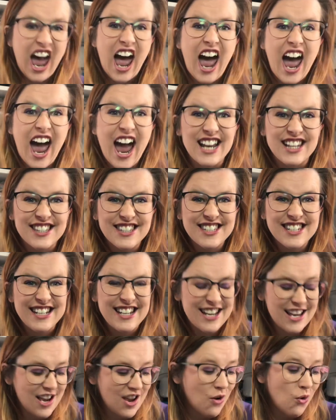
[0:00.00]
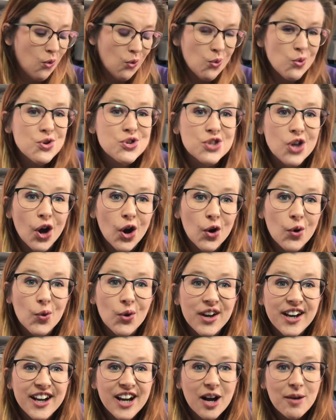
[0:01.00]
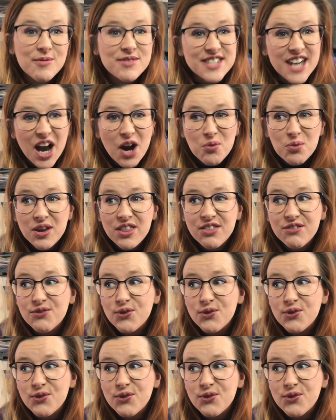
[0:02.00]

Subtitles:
and also what he comes out with